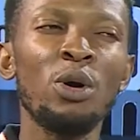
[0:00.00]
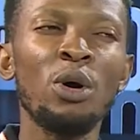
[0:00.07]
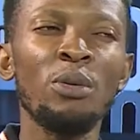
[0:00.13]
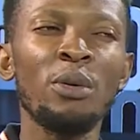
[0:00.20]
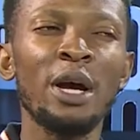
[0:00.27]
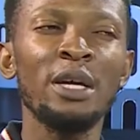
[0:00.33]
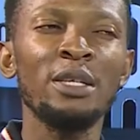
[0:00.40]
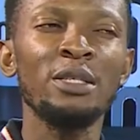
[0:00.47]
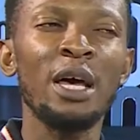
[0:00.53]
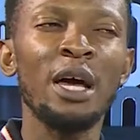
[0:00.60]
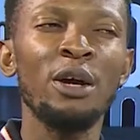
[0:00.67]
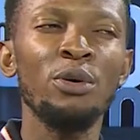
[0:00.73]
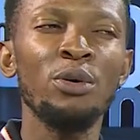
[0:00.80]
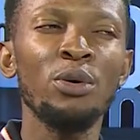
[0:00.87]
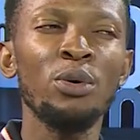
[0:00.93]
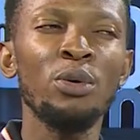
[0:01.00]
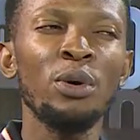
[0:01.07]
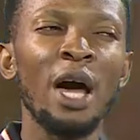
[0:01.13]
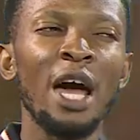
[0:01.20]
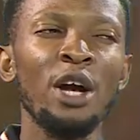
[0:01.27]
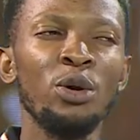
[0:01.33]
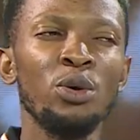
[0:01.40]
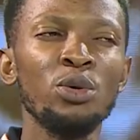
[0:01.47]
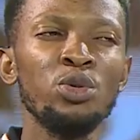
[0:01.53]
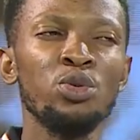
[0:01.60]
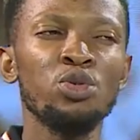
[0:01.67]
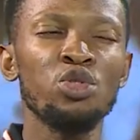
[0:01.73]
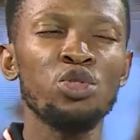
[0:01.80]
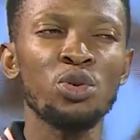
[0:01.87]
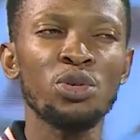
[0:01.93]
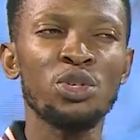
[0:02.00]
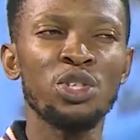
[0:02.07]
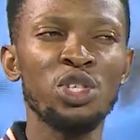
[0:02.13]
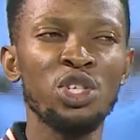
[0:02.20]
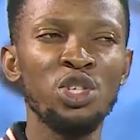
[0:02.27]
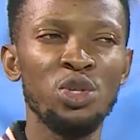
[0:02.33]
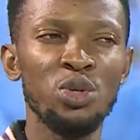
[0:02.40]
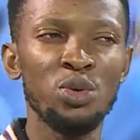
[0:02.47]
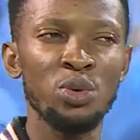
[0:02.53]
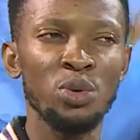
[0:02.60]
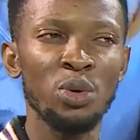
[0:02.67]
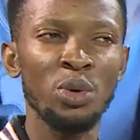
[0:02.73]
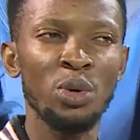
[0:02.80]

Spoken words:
all right, I grow to trusting you.